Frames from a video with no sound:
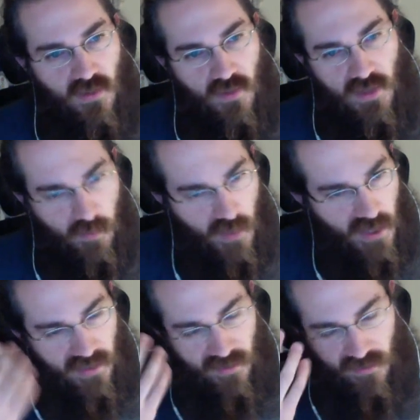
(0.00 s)

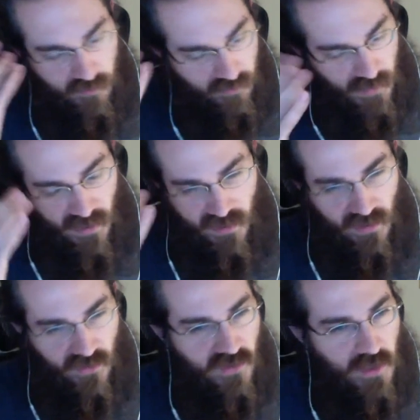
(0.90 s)
mind-bending
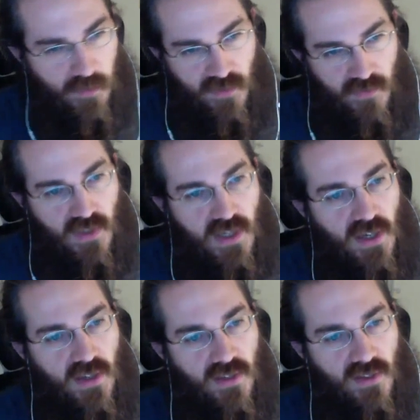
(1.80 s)
shapeshifter
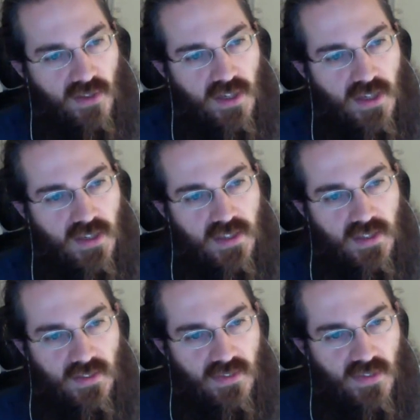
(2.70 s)
character
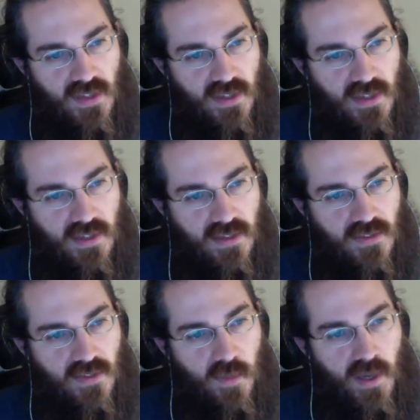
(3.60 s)
is
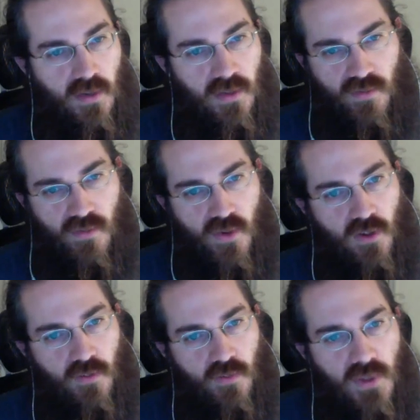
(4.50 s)
somehow involved
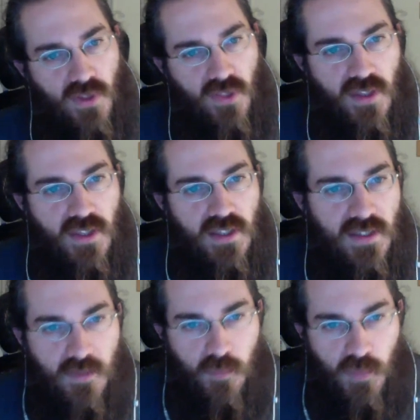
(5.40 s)
with
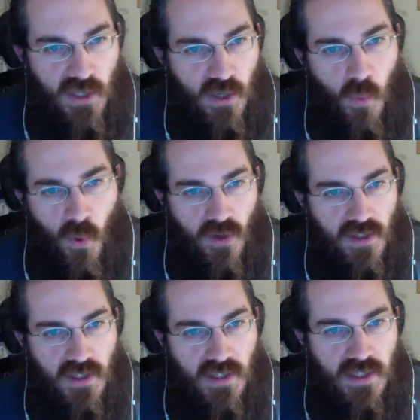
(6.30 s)
being a warden
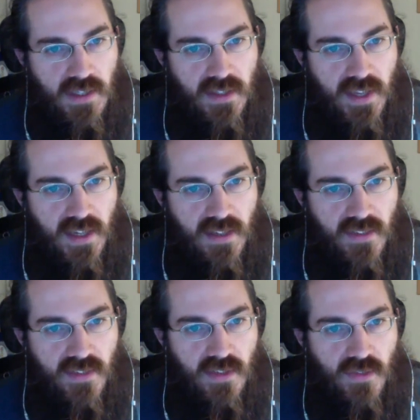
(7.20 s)
and that kind of
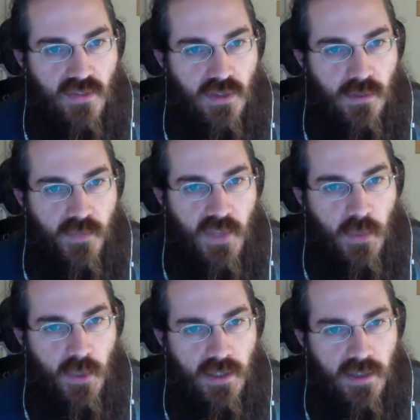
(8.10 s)
stuff. So anyway,
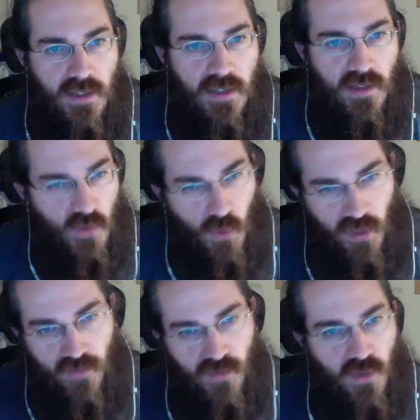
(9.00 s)
it's cool to have
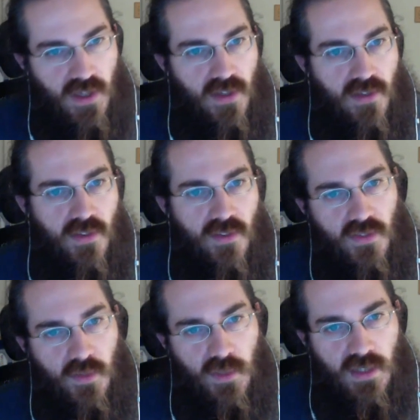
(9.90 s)
two characters. I
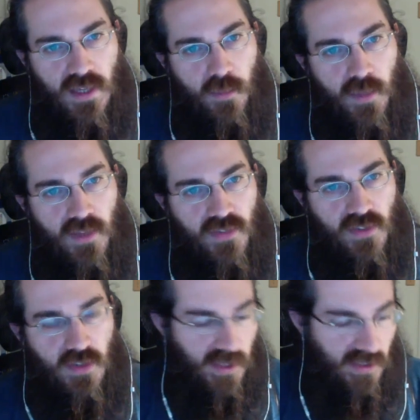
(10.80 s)
mean, I basically made
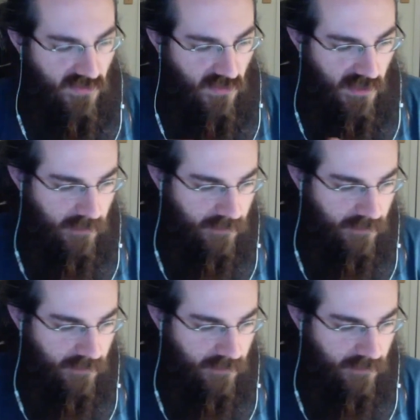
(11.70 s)
it so that